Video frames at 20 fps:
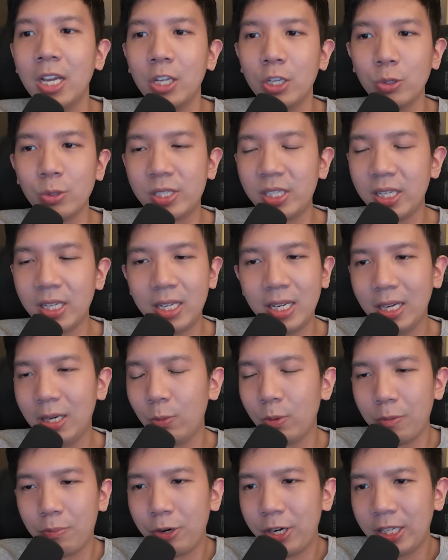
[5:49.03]
You see here,
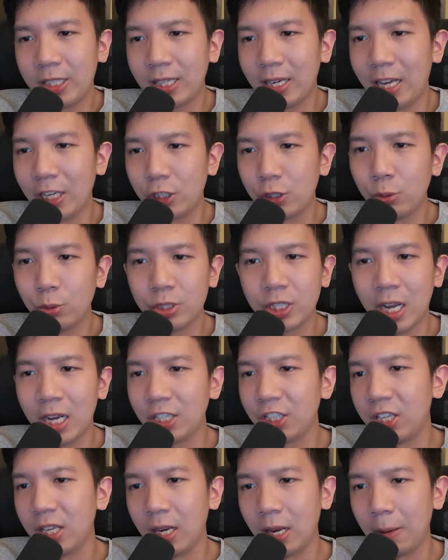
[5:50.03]
we predicted like Shu
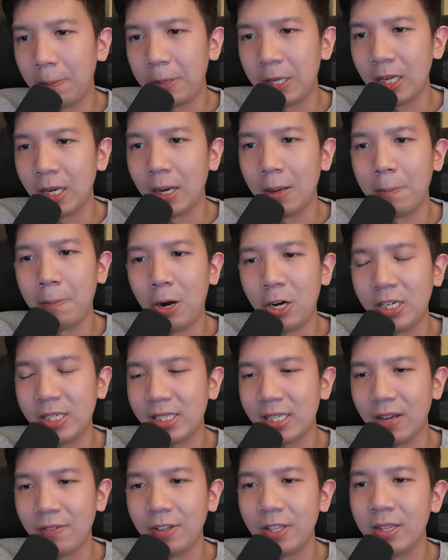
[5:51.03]
Shang didn't appear, March
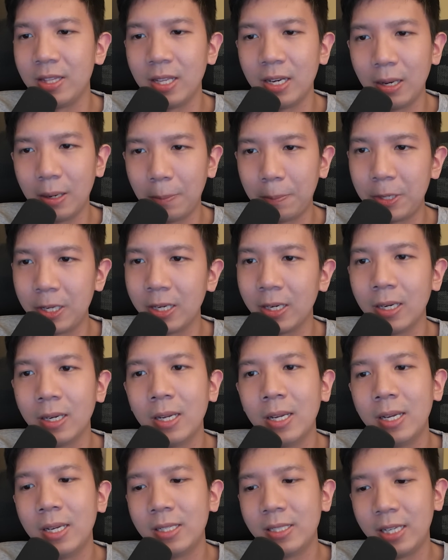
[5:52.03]
7 didn't appear,
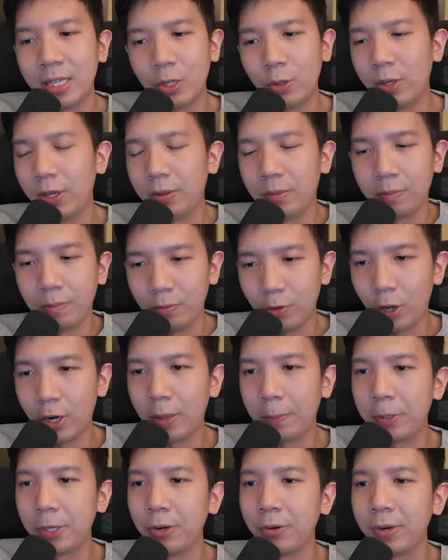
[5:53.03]
Tingyun
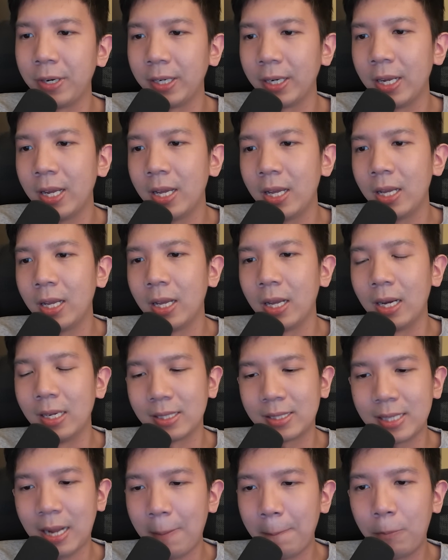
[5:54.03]
not appearing,
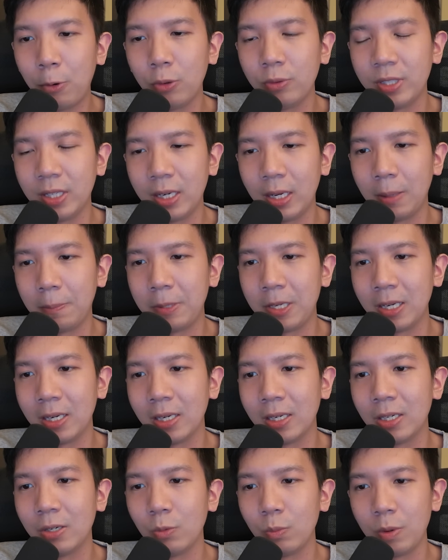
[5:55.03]
Sampo didn't appear.